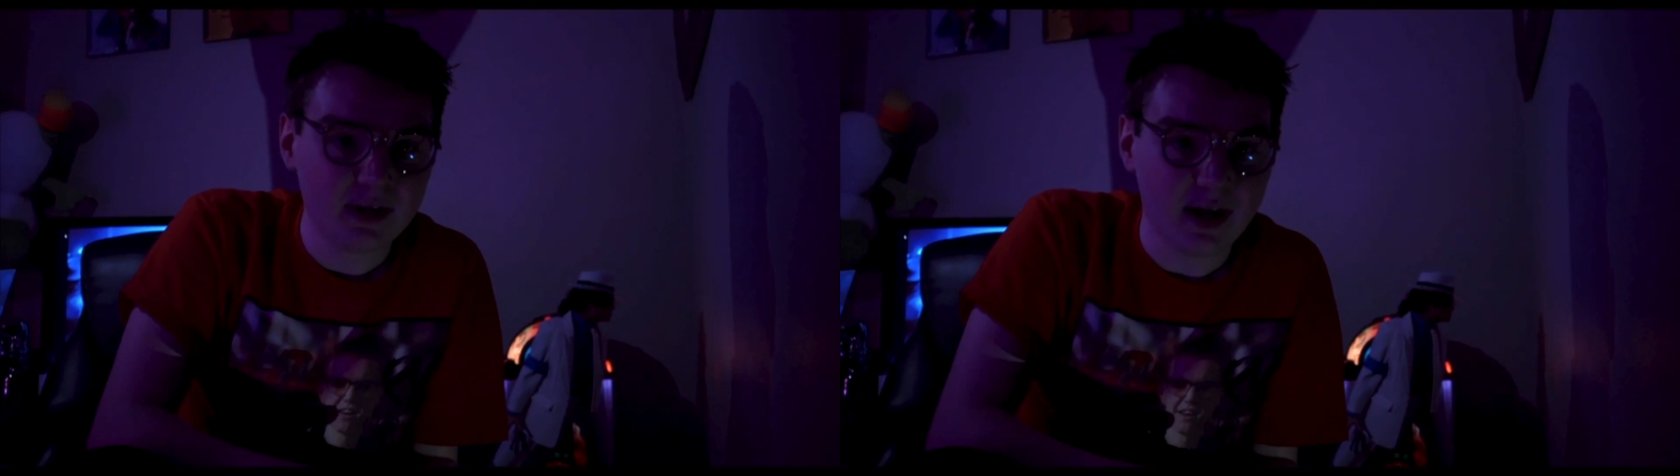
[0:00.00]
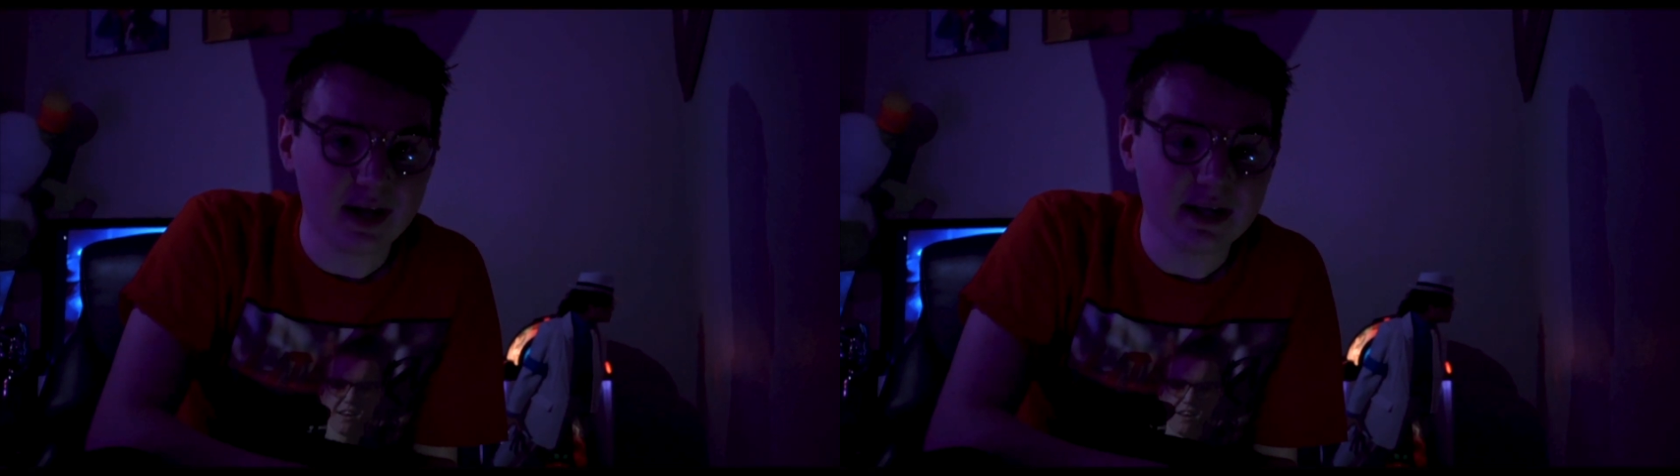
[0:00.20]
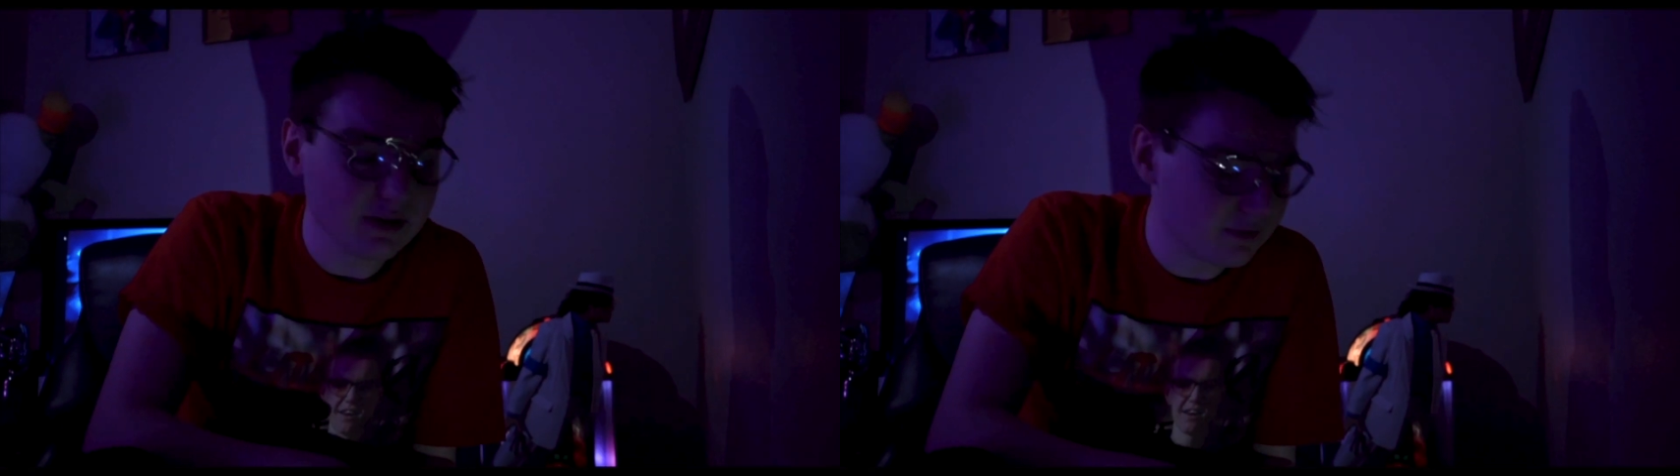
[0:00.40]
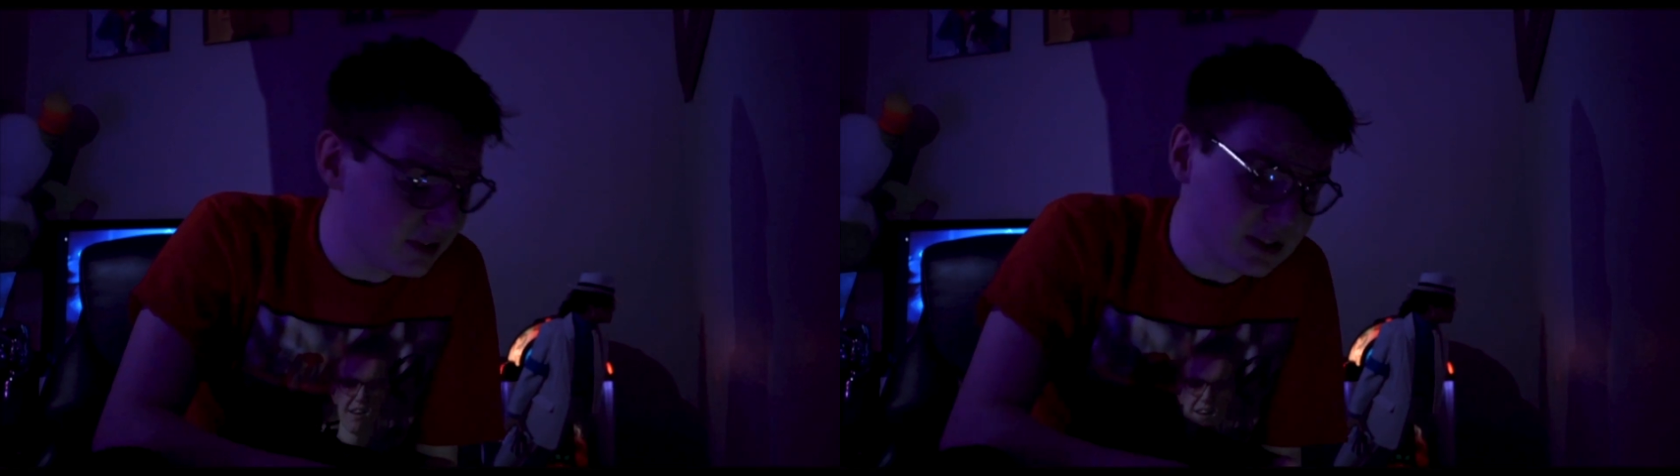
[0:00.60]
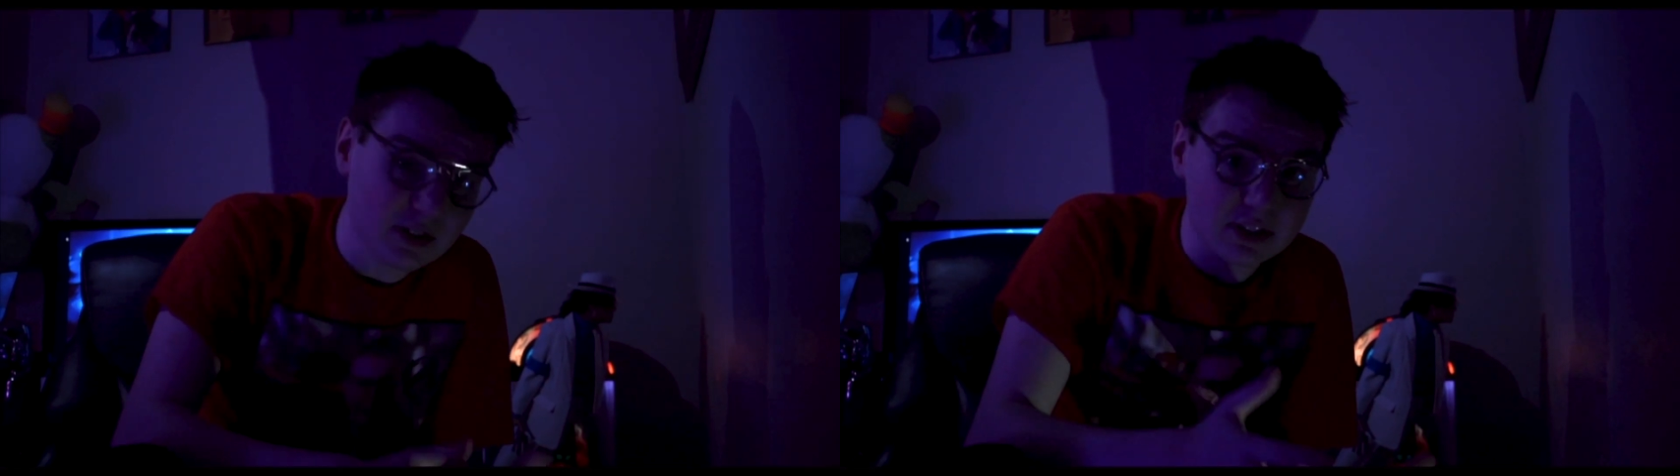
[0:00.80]
I have
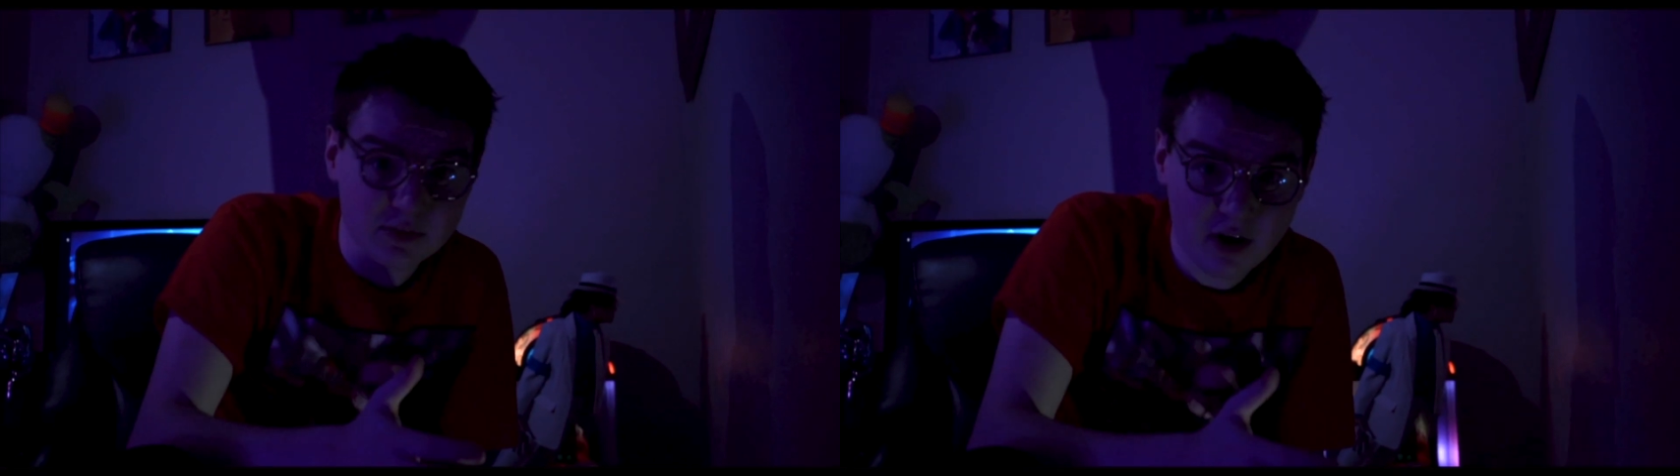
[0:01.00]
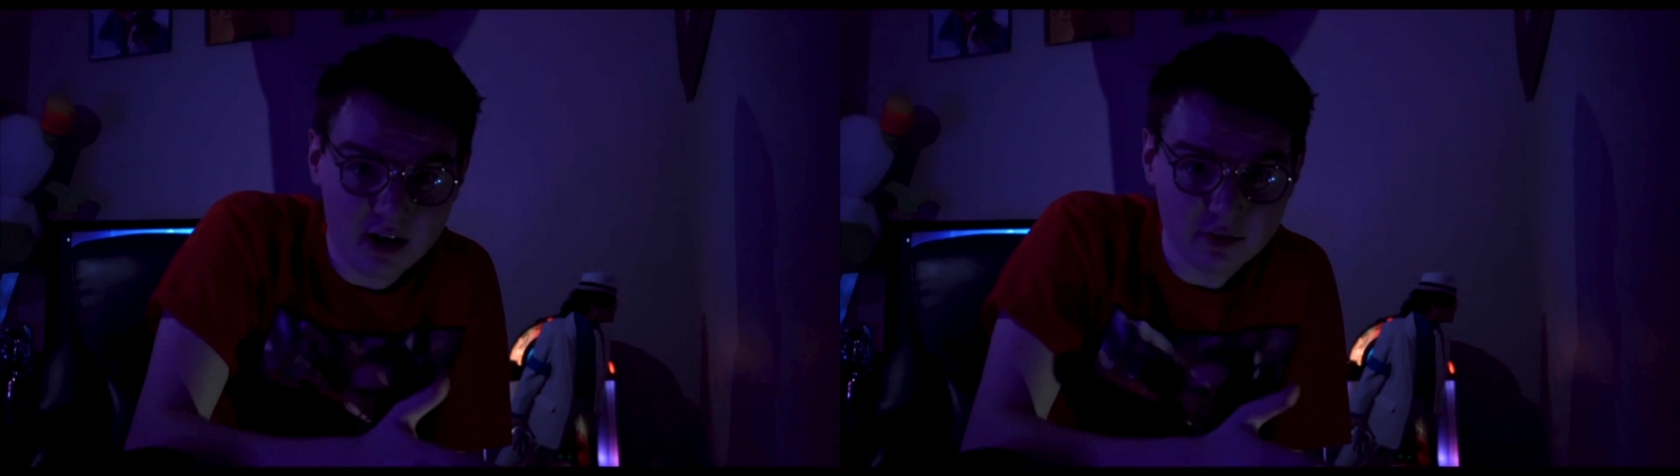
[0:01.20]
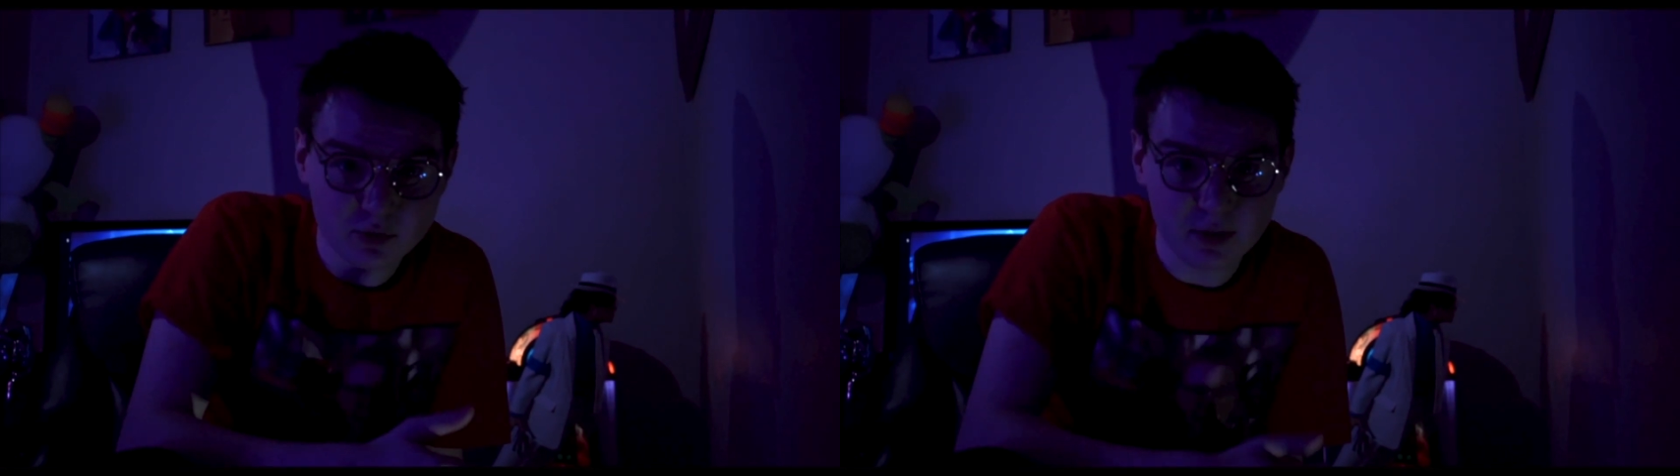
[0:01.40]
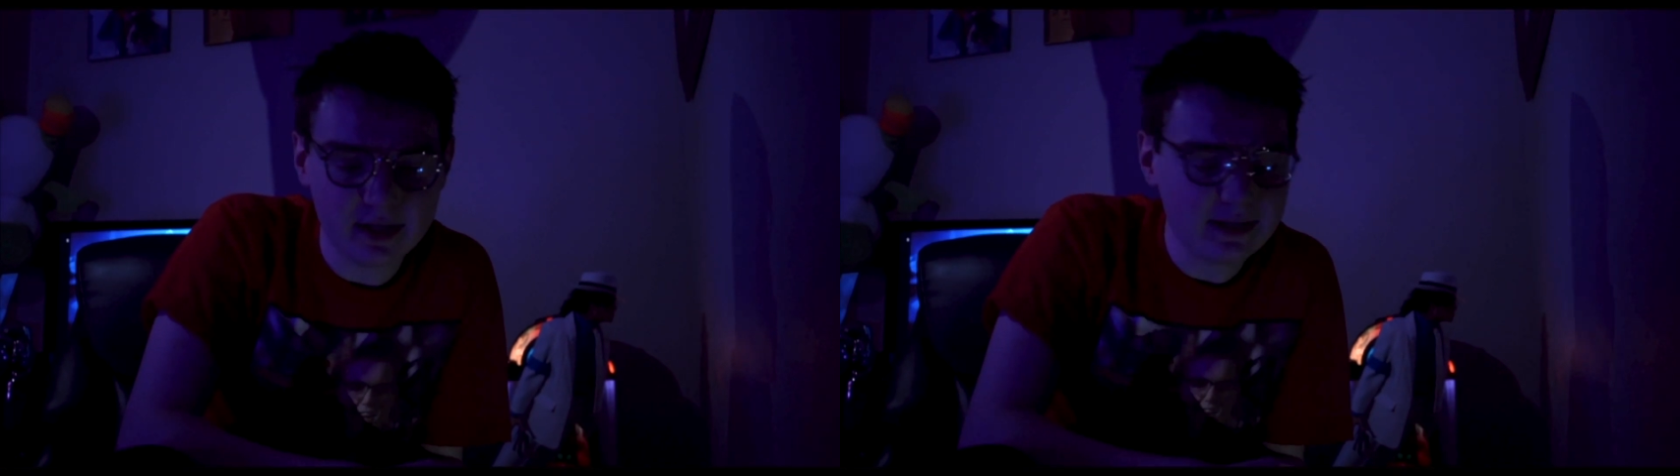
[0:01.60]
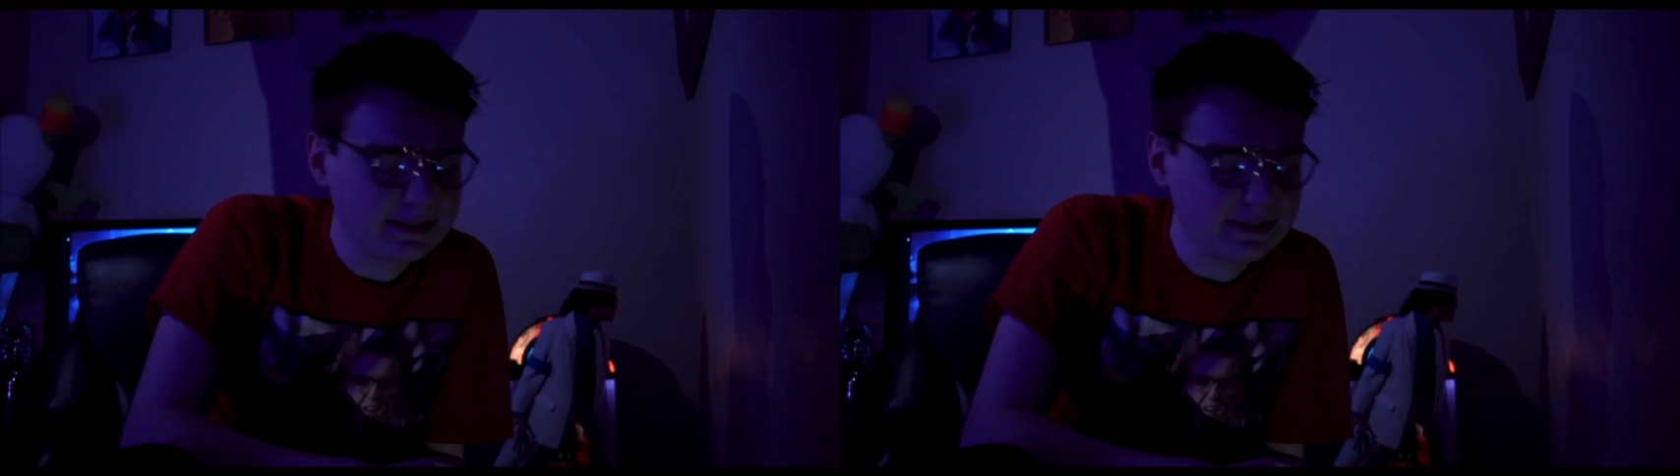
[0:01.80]
it's it's finals week,